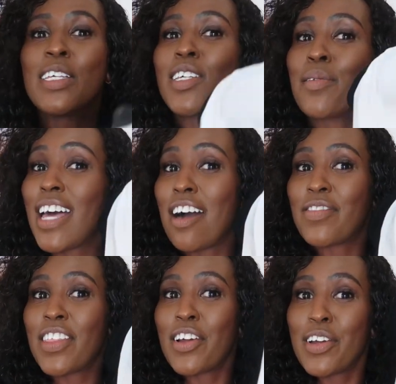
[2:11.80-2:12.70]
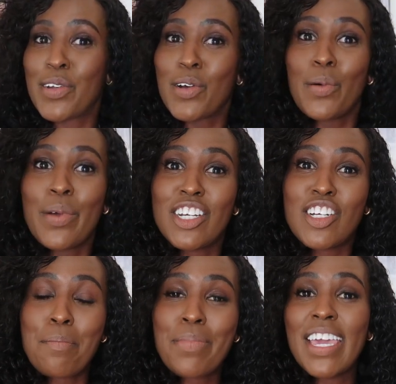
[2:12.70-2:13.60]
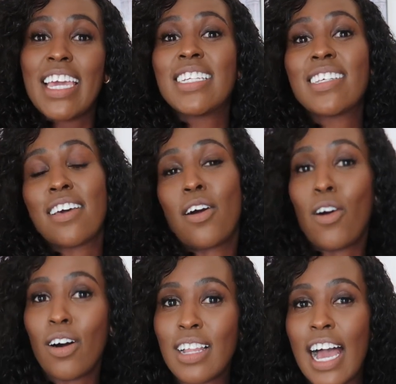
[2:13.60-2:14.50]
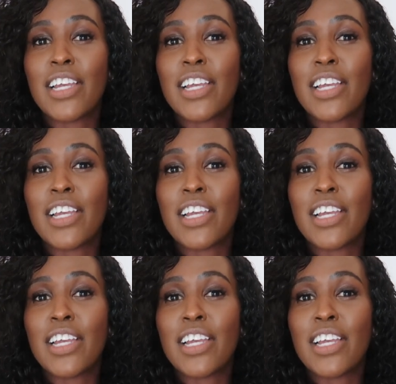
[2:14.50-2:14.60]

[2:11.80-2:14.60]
So without further ado, we are jumping into the haul.